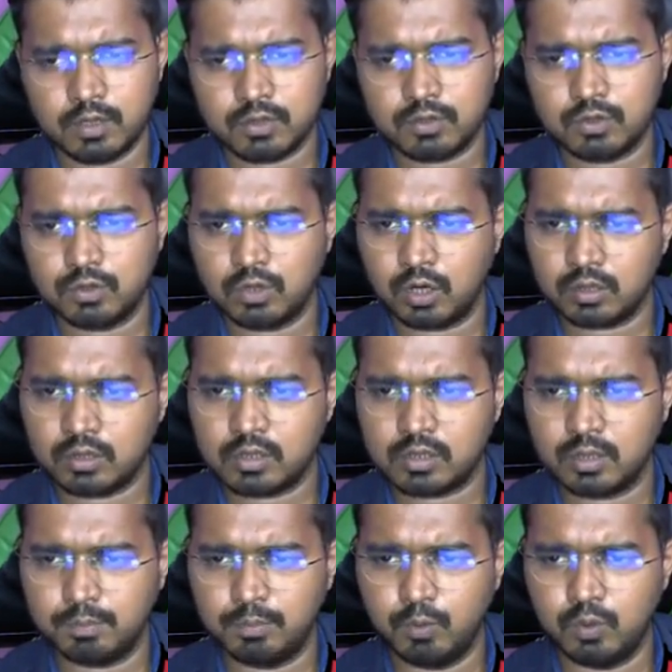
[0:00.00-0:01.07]
is not
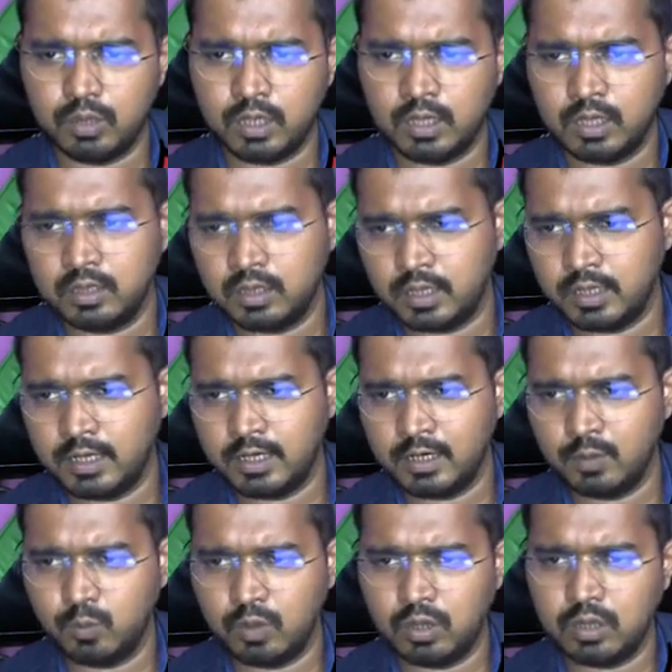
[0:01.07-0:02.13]
supported in the
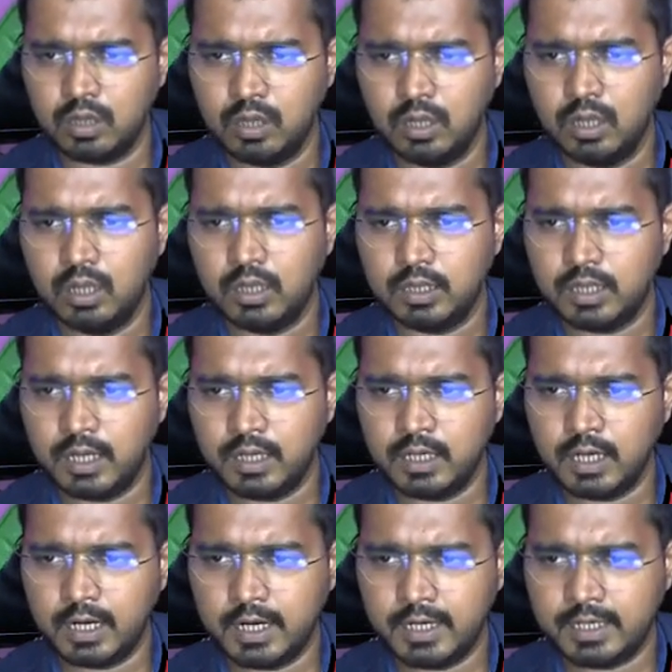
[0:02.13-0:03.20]
AL world,
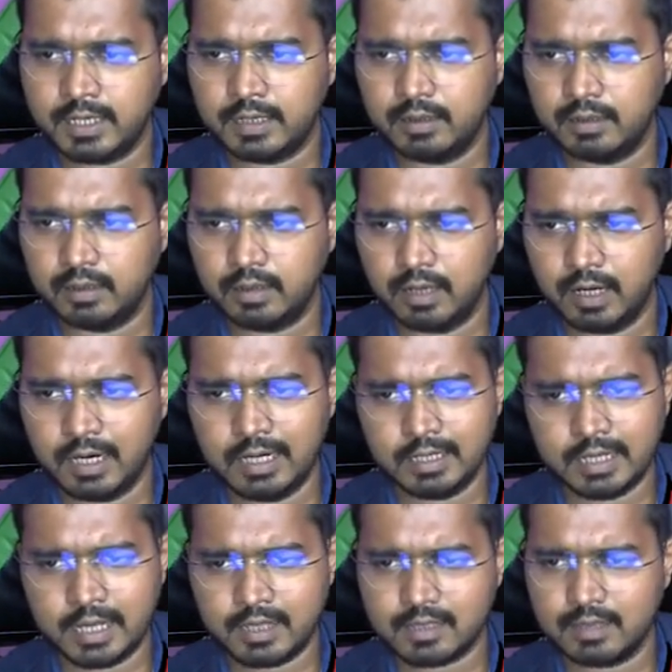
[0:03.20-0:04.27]
then
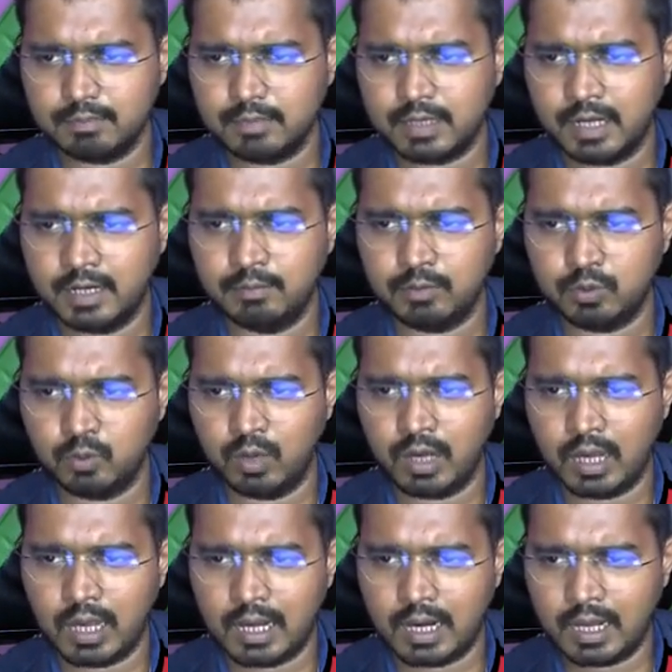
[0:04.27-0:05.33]
it'll take some time
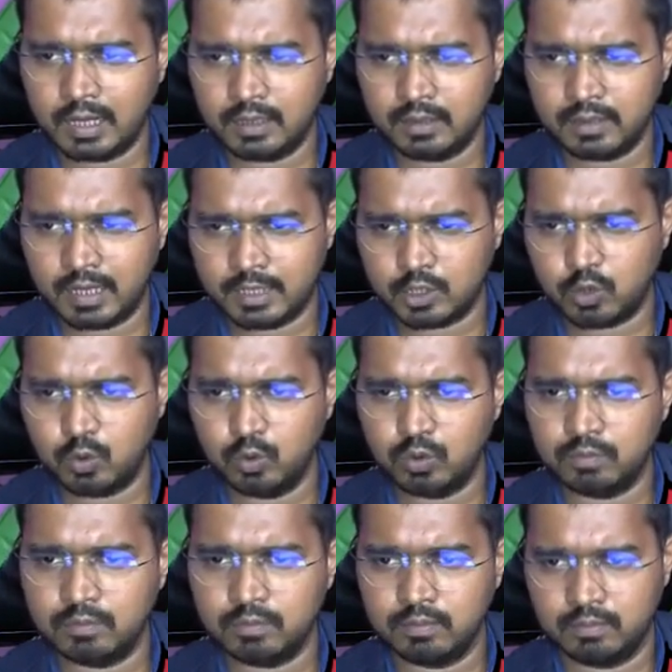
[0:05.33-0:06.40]
to align that
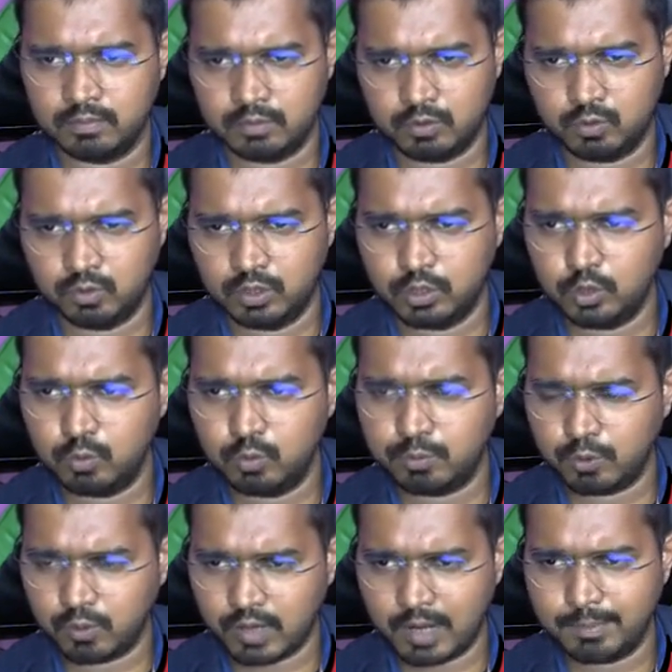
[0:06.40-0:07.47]
code to the new
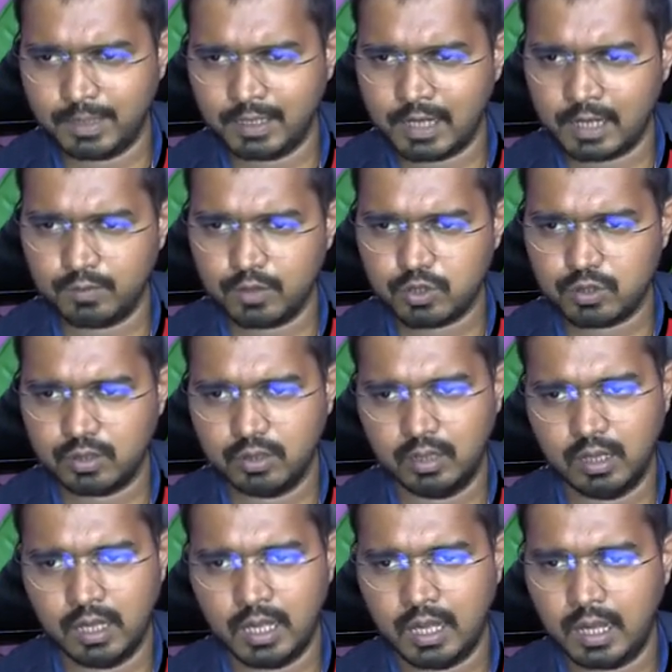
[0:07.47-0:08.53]
programming language.
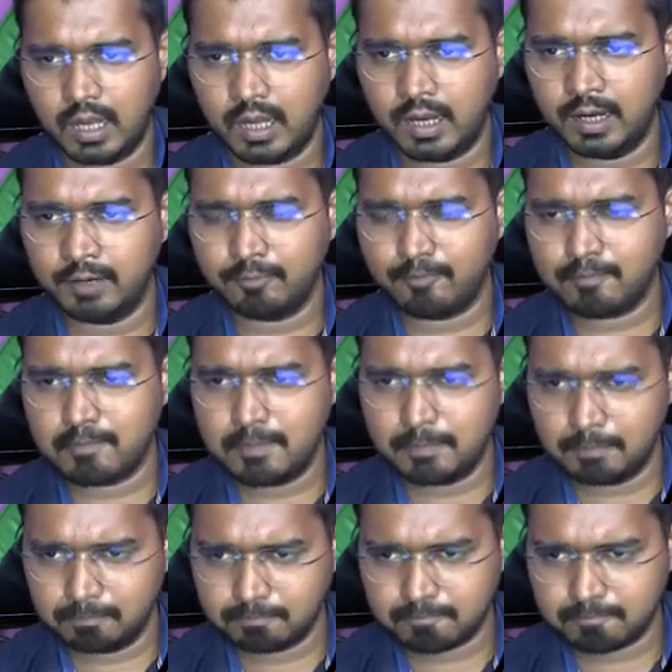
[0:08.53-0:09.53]
And